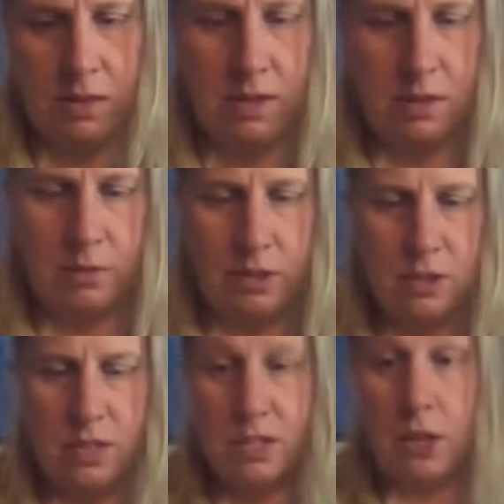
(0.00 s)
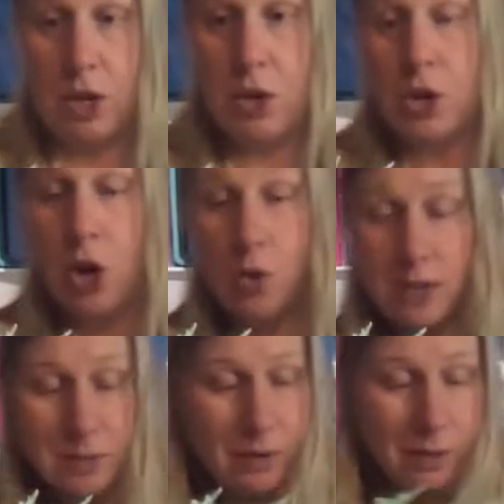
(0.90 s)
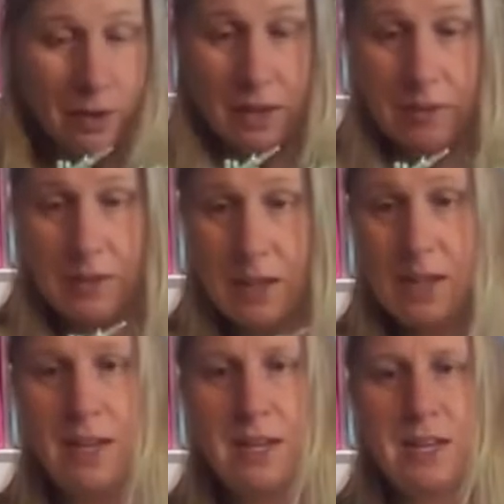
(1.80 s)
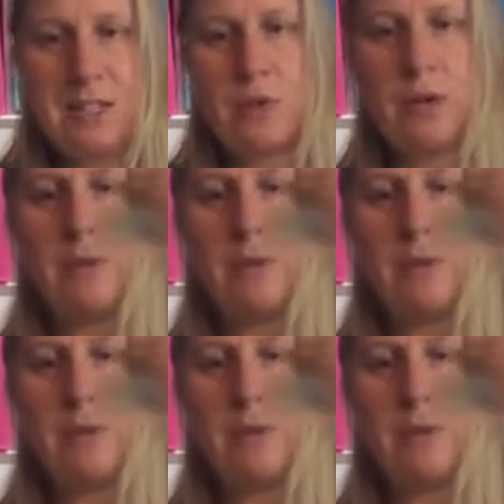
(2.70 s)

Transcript: I don't really do that till I know that's where I want everything. So what I